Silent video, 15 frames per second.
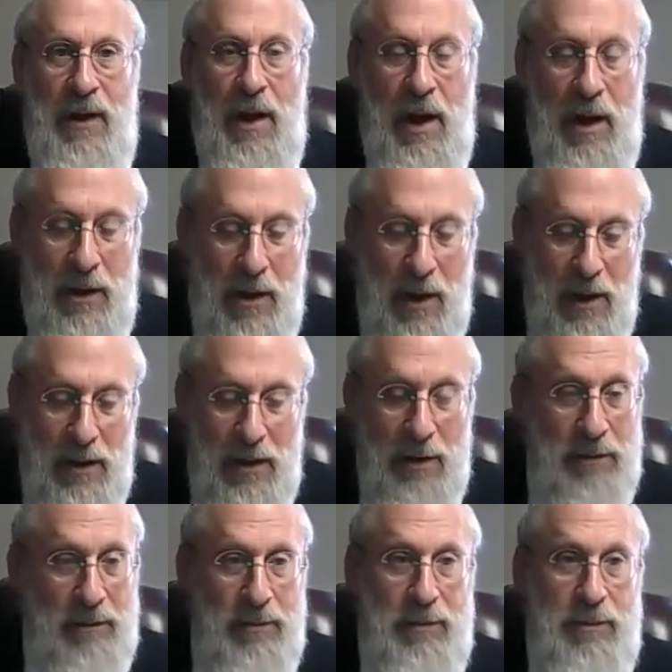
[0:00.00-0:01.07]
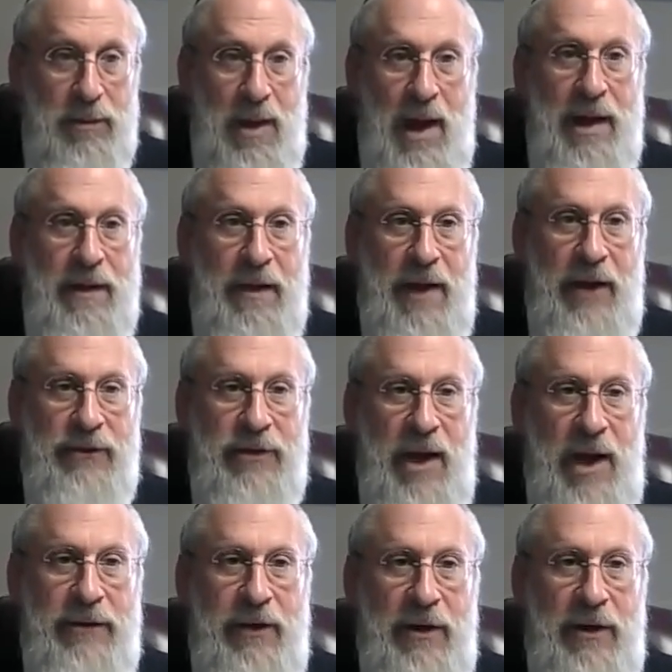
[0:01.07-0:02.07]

are all relying on the Ashkenazi